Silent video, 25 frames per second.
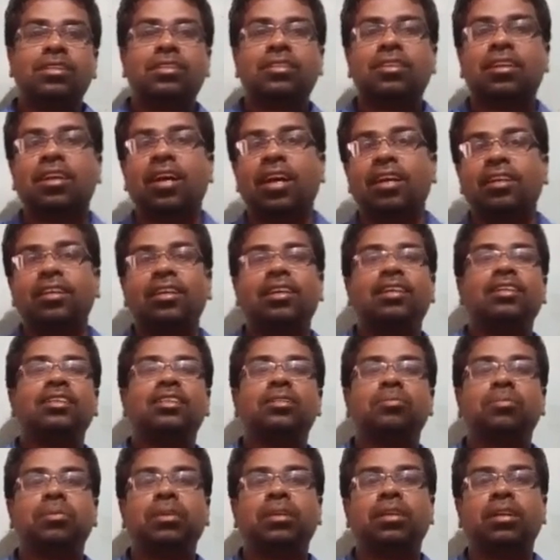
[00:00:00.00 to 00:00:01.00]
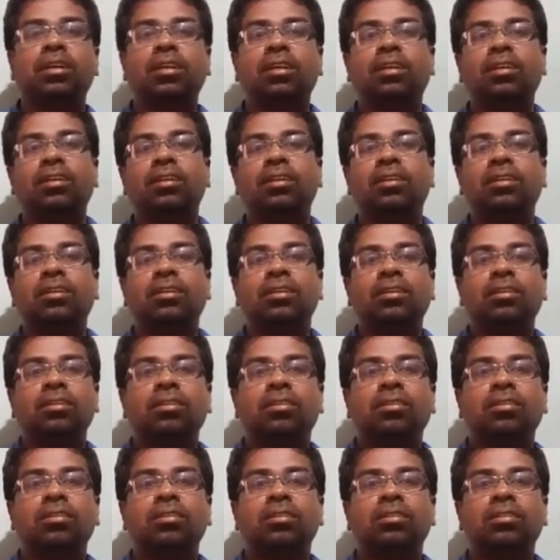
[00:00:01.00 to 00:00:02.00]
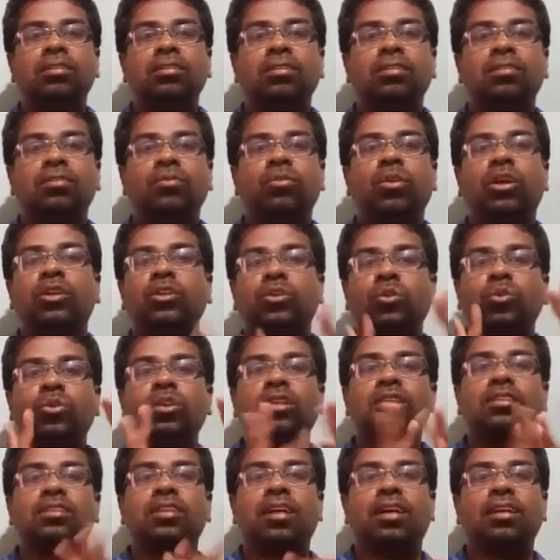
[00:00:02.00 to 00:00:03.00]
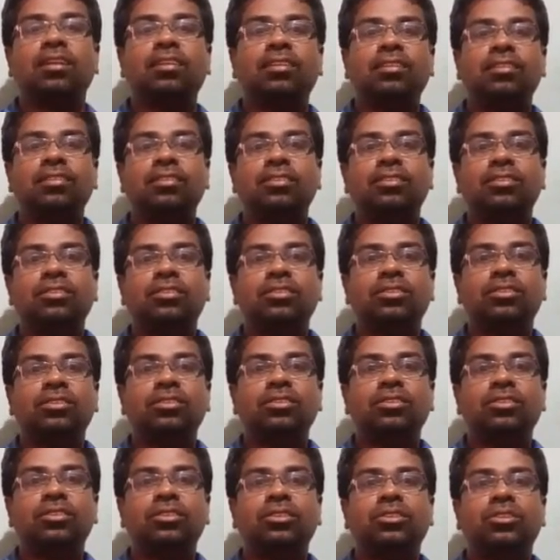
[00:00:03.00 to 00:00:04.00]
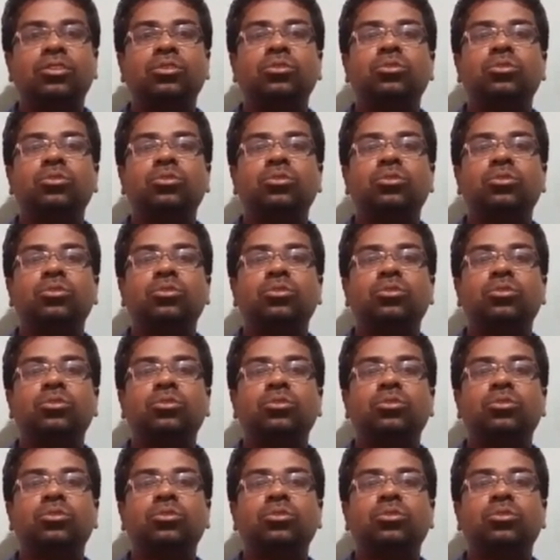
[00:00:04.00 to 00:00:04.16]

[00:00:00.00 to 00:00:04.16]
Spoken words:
So I'm just writing and speaking for two reasons: